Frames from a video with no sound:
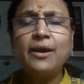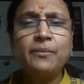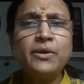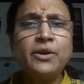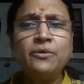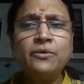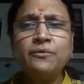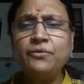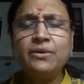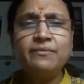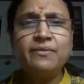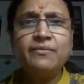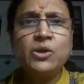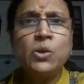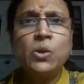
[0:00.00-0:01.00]
How many of you
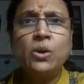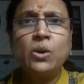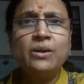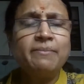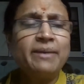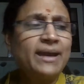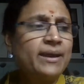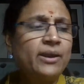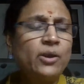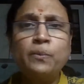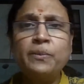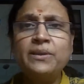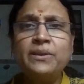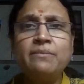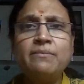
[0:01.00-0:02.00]
have even gone back and
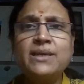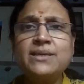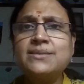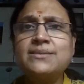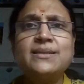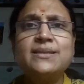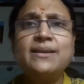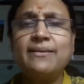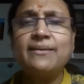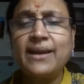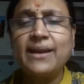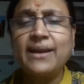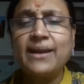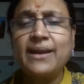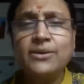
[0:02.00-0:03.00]
opened the mixers and the
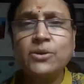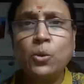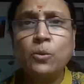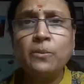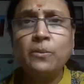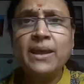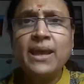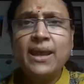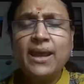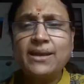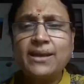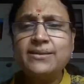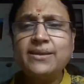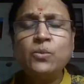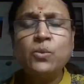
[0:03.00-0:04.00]
grinders at home
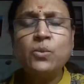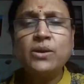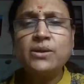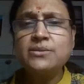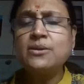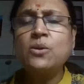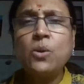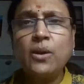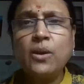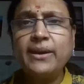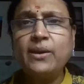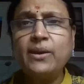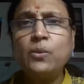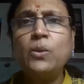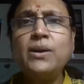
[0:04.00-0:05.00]
and seen what is the
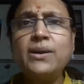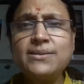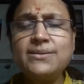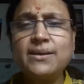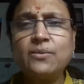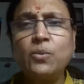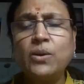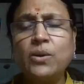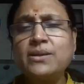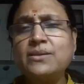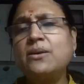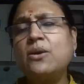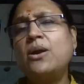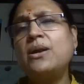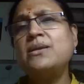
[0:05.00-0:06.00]
coil, what is it, what
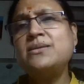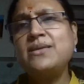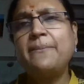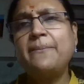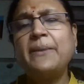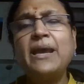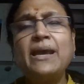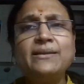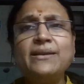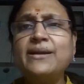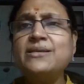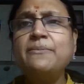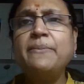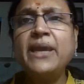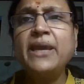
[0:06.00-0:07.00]
is the concept
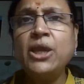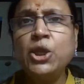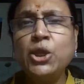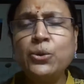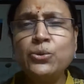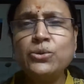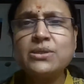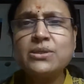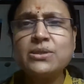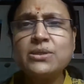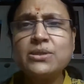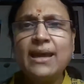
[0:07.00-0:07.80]
that is being used?